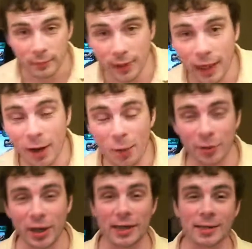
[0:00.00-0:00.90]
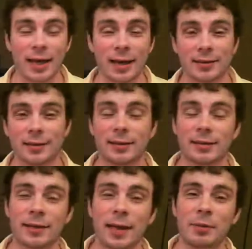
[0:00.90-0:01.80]
I hope you guys liked
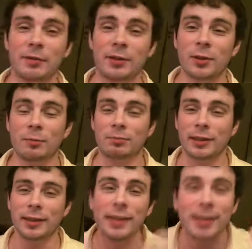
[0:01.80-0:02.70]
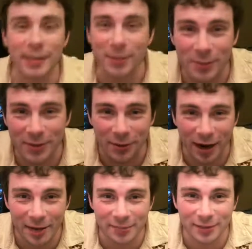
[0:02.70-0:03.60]
the gameplay video. Please
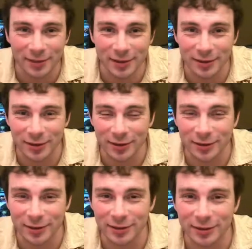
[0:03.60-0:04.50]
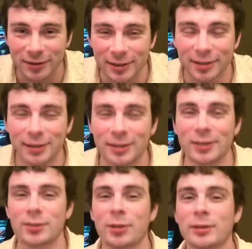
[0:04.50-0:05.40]
subscribe. You're
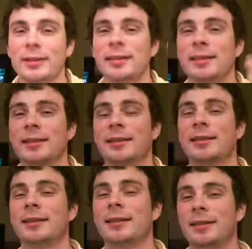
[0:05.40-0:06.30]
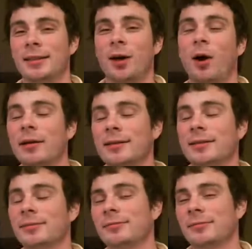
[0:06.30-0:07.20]
totally
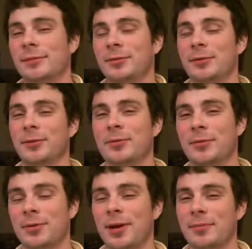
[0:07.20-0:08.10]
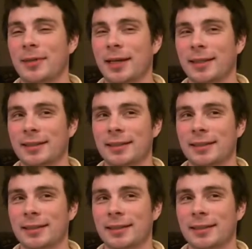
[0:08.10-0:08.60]
awesome if you subscribe, like